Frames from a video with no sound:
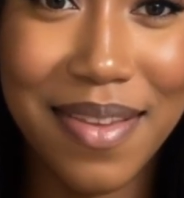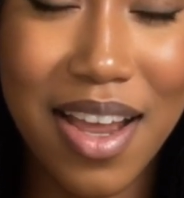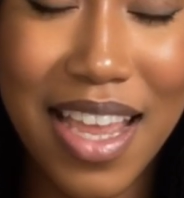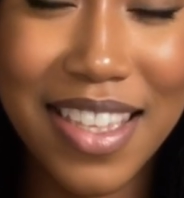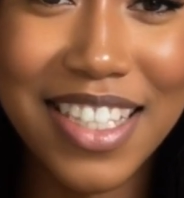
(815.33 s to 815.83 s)

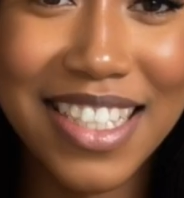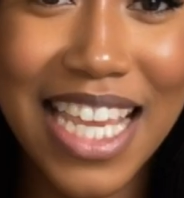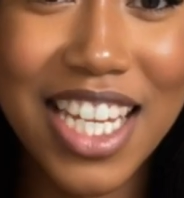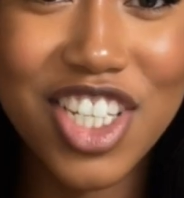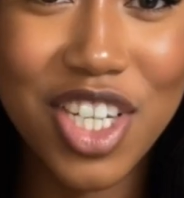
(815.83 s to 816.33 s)
Others
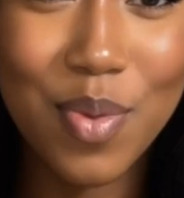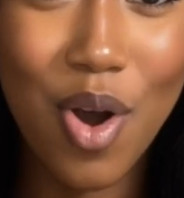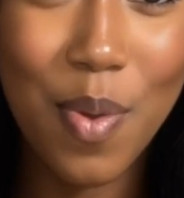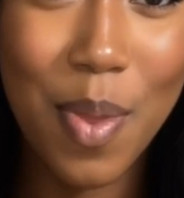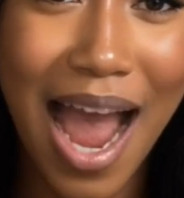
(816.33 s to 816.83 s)
say she
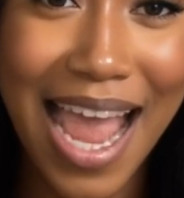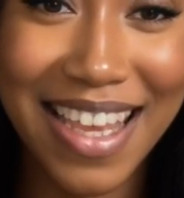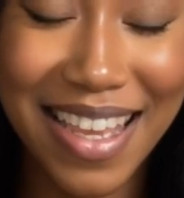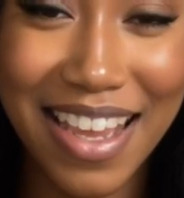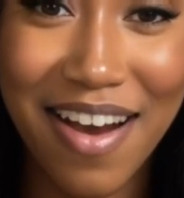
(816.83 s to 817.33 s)
wore white
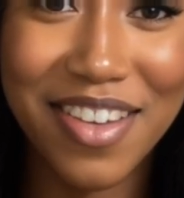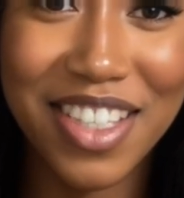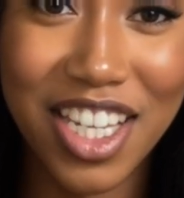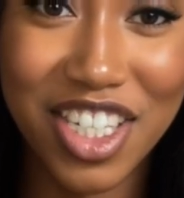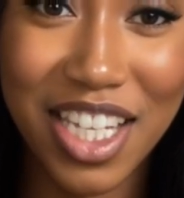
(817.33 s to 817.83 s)
and never
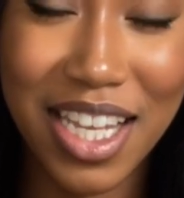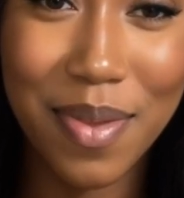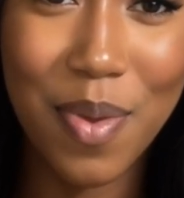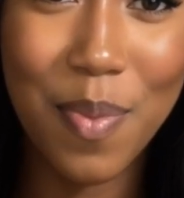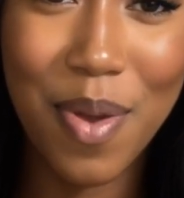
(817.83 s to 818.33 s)
touched
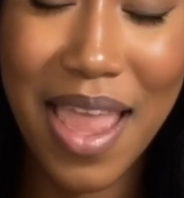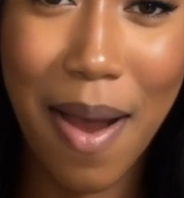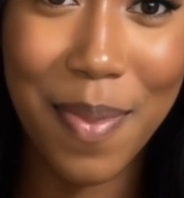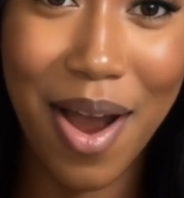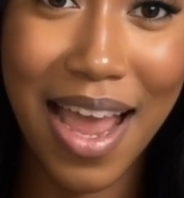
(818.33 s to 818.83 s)
anyone
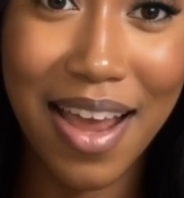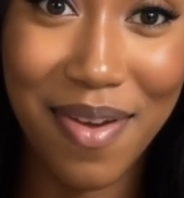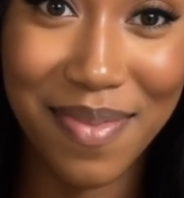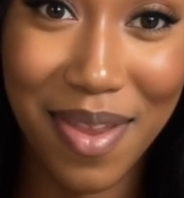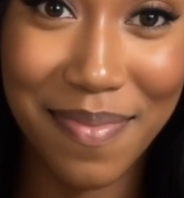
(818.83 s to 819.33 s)
without praying
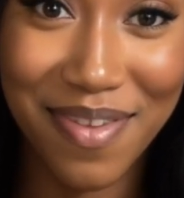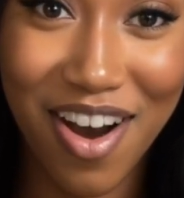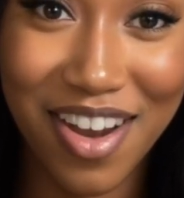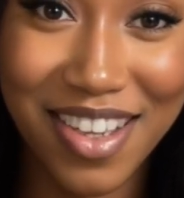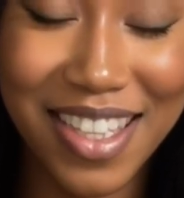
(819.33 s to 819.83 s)
over them
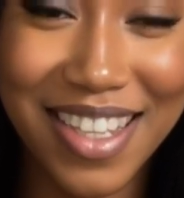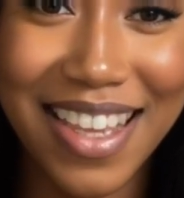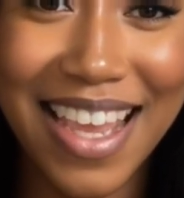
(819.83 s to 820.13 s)
first.